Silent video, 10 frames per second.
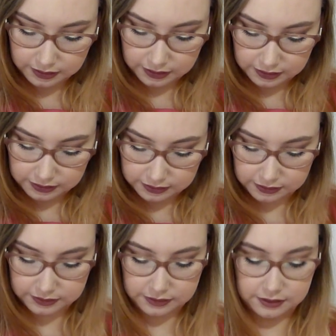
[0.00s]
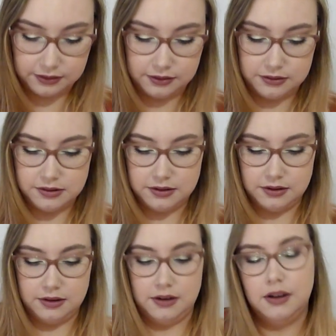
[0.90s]
And it is
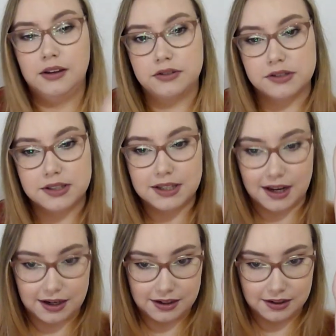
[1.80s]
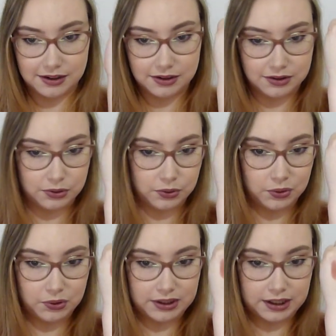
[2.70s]
just a
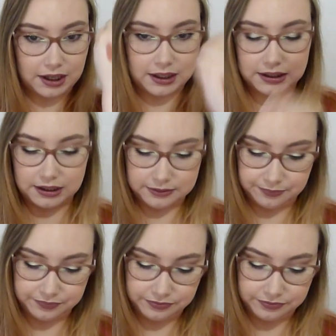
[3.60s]
nudie colour.